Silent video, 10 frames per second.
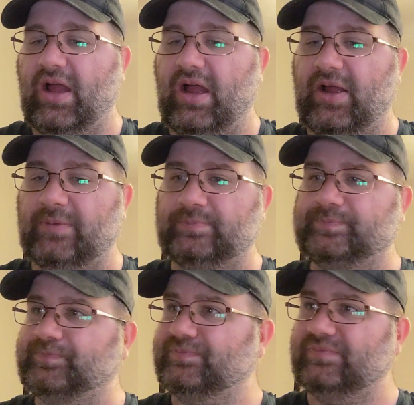
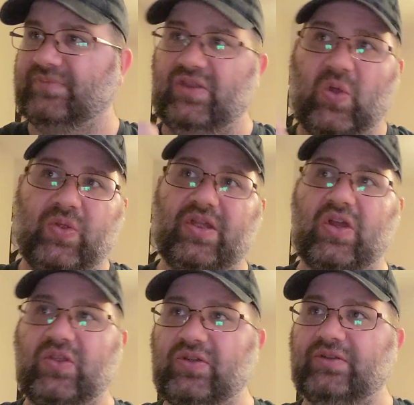Um, the only
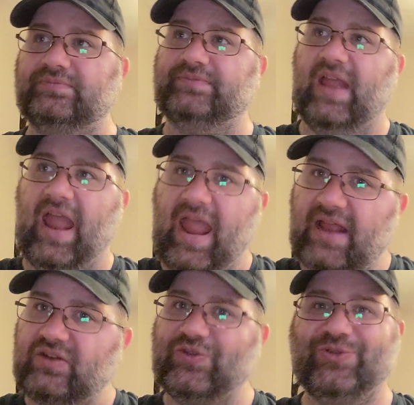other
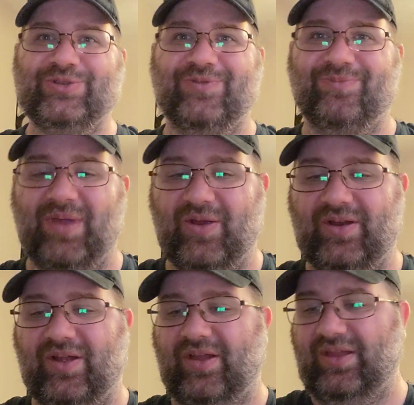actors of
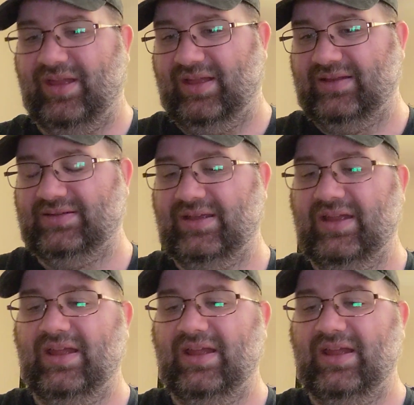merit is